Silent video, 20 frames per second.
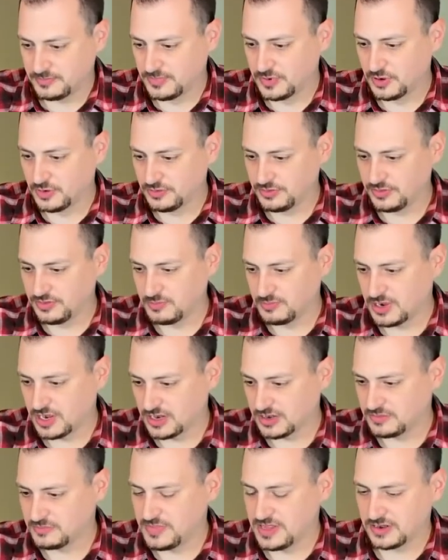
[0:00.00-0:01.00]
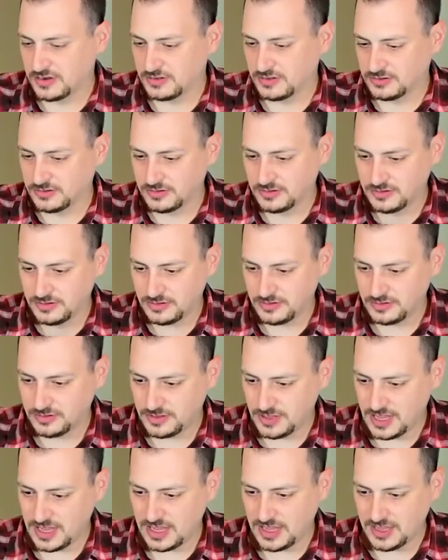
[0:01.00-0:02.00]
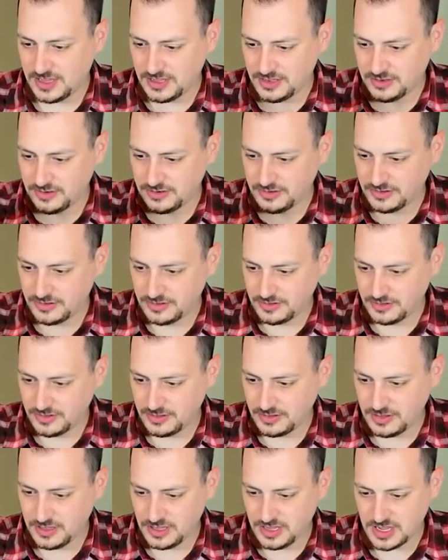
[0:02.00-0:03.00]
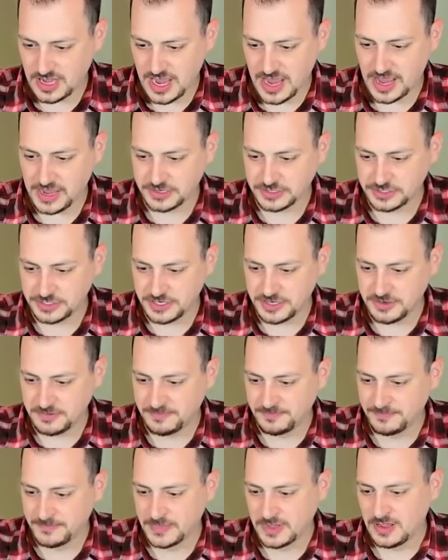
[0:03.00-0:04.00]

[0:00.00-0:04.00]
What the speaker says: both the bottom metal and the action,